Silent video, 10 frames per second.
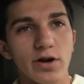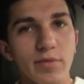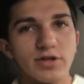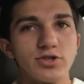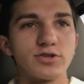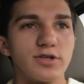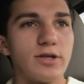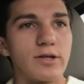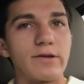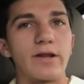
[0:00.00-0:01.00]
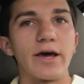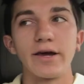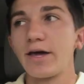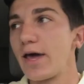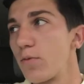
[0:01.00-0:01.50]
what I'm interested in. And
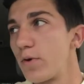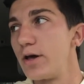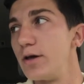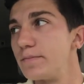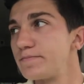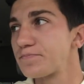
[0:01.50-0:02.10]
I can't wait